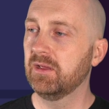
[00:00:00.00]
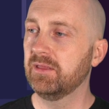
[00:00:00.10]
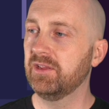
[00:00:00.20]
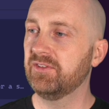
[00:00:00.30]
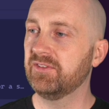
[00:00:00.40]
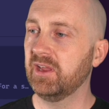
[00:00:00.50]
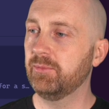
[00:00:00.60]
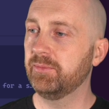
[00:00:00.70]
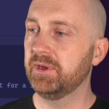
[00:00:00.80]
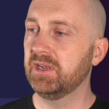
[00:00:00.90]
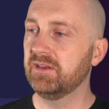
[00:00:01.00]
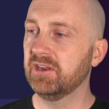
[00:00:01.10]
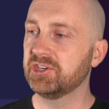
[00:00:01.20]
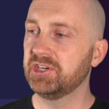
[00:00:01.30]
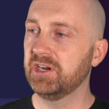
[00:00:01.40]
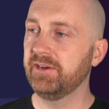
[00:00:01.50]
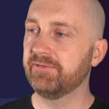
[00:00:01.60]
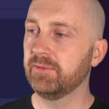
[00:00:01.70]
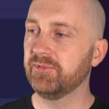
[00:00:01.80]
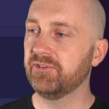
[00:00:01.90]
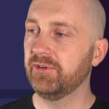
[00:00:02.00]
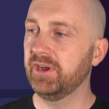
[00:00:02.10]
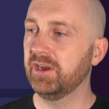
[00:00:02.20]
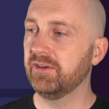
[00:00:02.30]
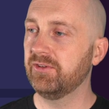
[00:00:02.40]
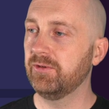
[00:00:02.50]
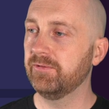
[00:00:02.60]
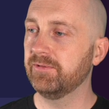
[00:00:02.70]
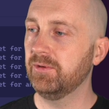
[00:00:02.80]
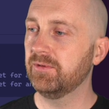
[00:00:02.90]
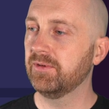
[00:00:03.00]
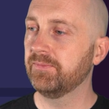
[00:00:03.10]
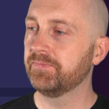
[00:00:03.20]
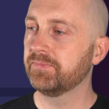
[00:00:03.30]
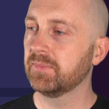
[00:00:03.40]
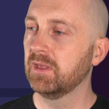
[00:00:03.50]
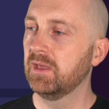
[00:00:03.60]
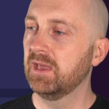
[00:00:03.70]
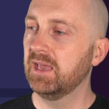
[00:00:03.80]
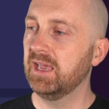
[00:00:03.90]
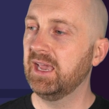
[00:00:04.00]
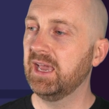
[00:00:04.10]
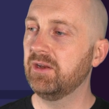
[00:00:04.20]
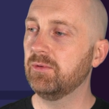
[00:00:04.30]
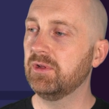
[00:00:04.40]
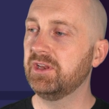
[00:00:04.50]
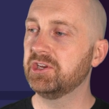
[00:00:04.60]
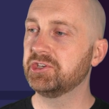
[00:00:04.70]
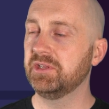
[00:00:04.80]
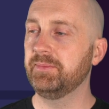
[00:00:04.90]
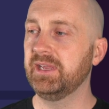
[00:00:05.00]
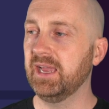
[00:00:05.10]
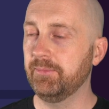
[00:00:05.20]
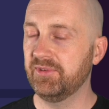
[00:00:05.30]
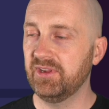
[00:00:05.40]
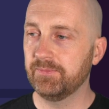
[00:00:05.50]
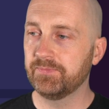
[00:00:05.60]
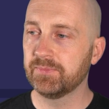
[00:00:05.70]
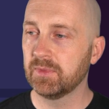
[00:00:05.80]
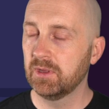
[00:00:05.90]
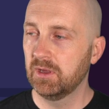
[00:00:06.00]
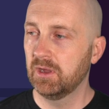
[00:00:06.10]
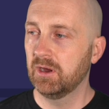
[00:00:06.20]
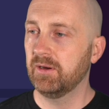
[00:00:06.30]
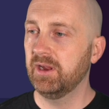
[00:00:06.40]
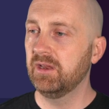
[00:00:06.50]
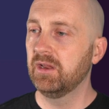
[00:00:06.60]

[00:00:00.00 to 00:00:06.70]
That's type will be a dictionary from string to float. And it will initially be empty, right?